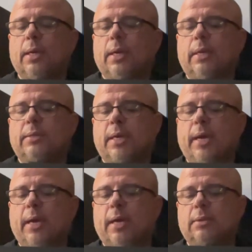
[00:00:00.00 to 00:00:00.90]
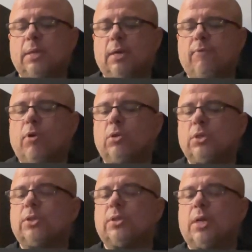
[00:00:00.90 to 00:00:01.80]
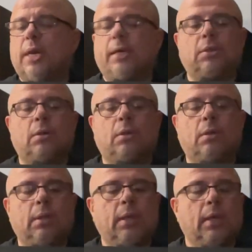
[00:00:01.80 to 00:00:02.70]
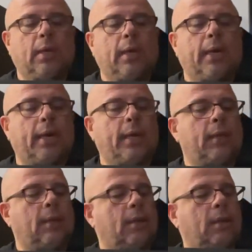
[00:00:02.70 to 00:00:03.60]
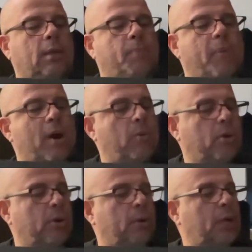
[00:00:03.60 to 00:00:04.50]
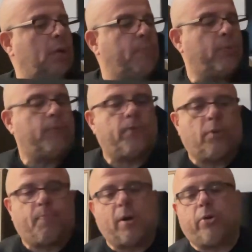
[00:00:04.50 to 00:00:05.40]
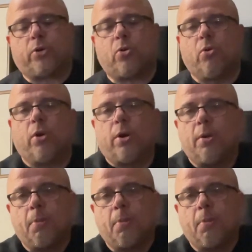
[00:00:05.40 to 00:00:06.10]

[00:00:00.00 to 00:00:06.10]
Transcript: It has a voltage selector and the power input for the power cord.